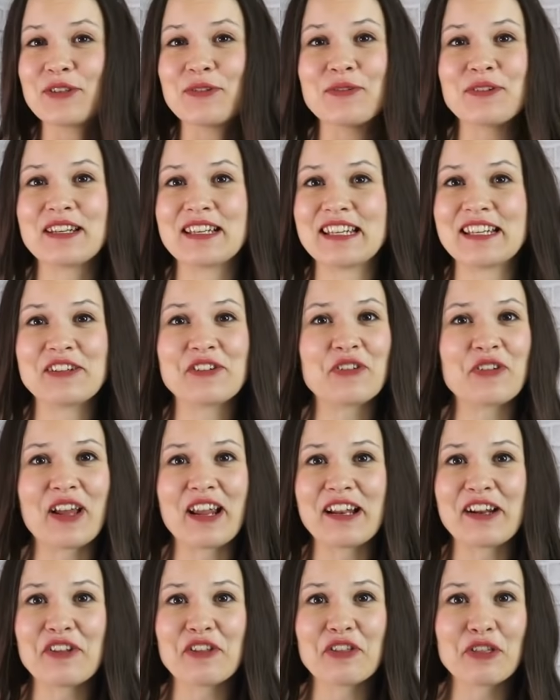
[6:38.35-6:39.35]
sewing needle
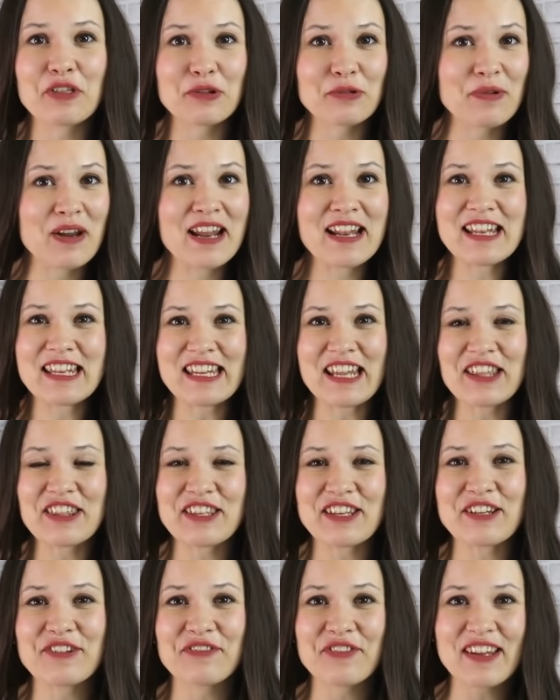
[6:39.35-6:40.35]
and a thread,
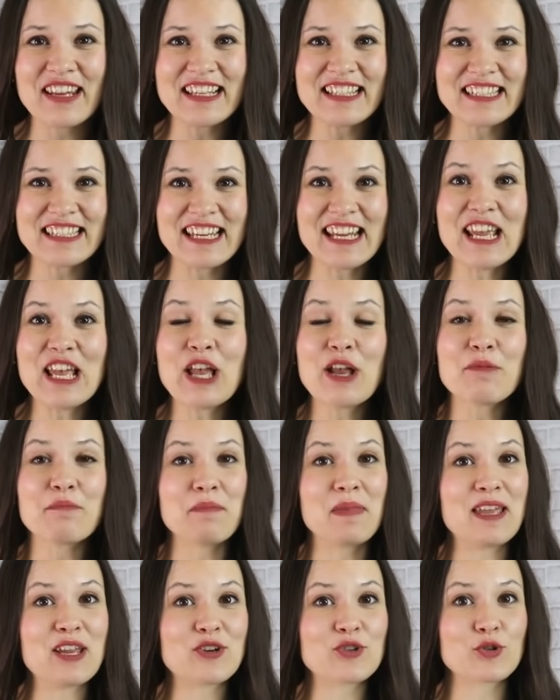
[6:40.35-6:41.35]
nothing fancy.
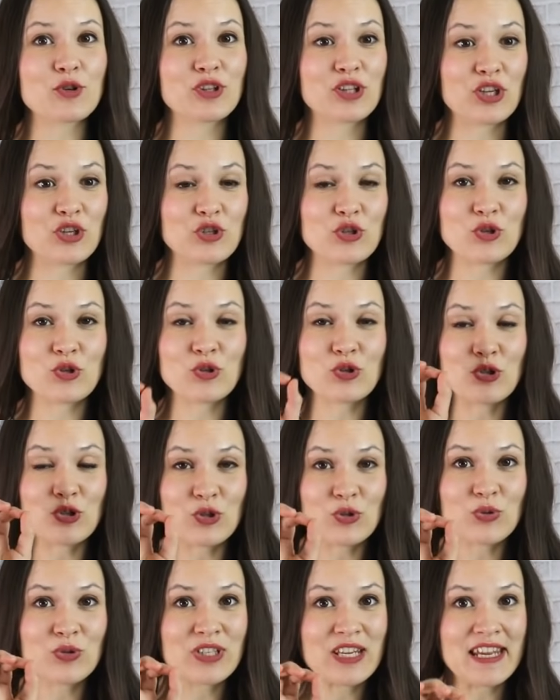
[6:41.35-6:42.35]
Make sure that you
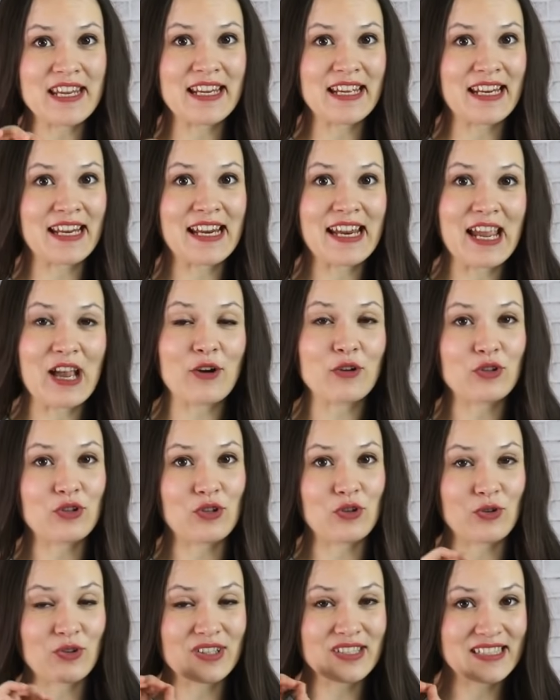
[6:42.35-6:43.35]
do take into
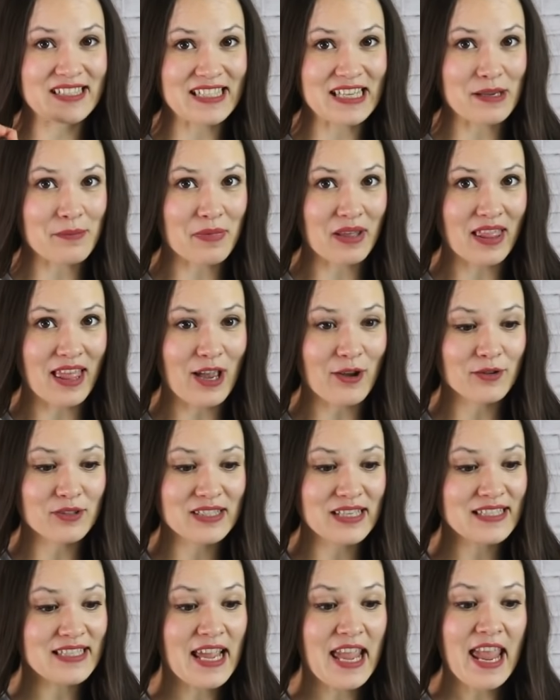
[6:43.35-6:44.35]
account your seam
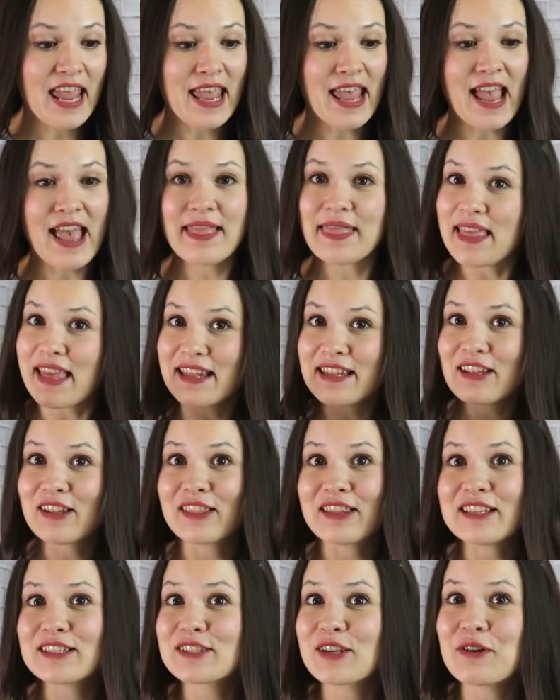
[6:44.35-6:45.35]
allowances, and then
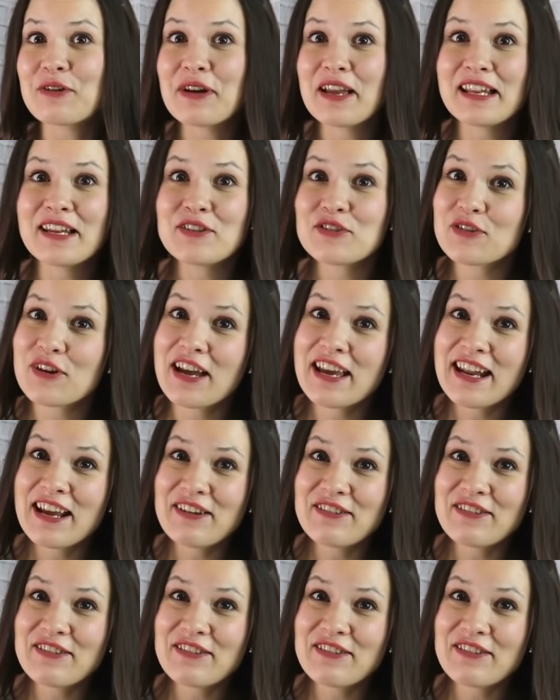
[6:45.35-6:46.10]
let's go ahead and try it